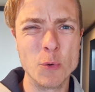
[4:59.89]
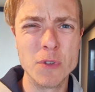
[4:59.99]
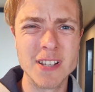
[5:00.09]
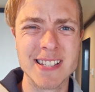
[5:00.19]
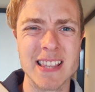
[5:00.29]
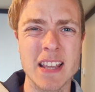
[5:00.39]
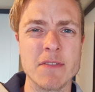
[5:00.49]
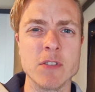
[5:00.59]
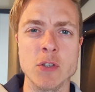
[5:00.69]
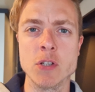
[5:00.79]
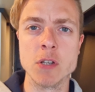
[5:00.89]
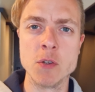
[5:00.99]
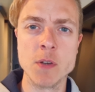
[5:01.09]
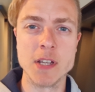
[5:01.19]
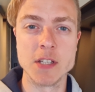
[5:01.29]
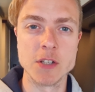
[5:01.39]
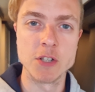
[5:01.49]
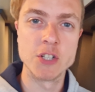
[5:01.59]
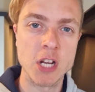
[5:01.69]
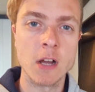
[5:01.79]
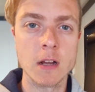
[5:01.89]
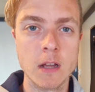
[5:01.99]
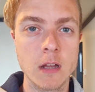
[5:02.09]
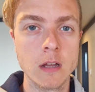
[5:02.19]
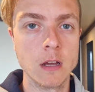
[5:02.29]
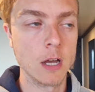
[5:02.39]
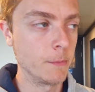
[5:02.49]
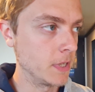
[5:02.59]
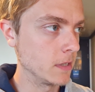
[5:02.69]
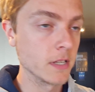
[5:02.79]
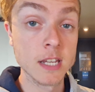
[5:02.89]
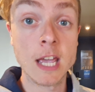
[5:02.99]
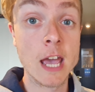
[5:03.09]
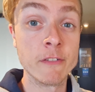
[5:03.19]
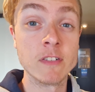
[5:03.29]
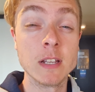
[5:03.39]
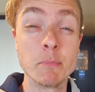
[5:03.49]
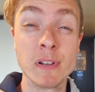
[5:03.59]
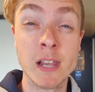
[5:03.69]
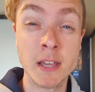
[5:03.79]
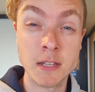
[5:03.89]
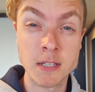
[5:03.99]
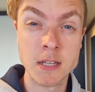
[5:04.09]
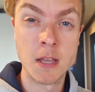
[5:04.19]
All that is left to do is to chuck, I mean carefully place